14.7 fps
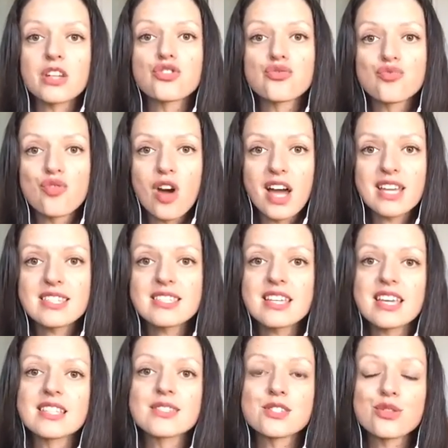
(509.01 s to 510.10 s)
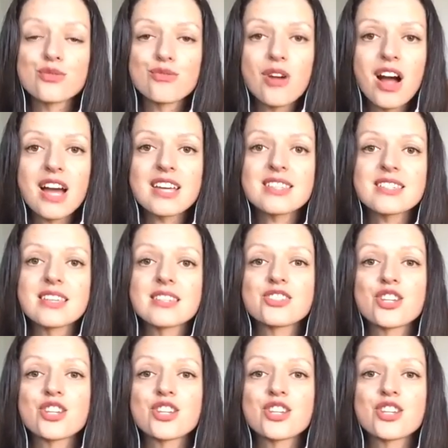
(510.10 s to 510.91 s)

dry skin, psoriasis,